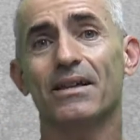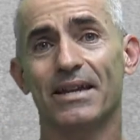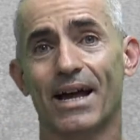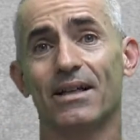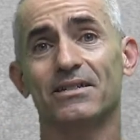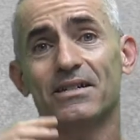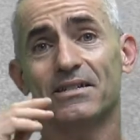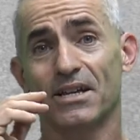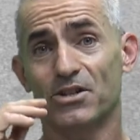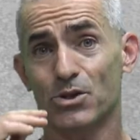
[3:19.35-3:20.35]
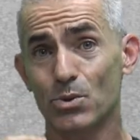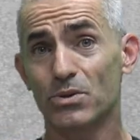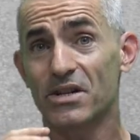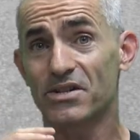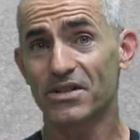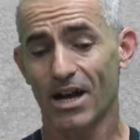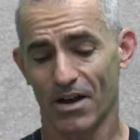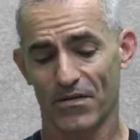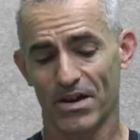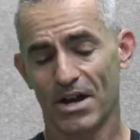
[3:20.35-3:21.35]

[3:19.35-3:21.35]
analysis that's used itself,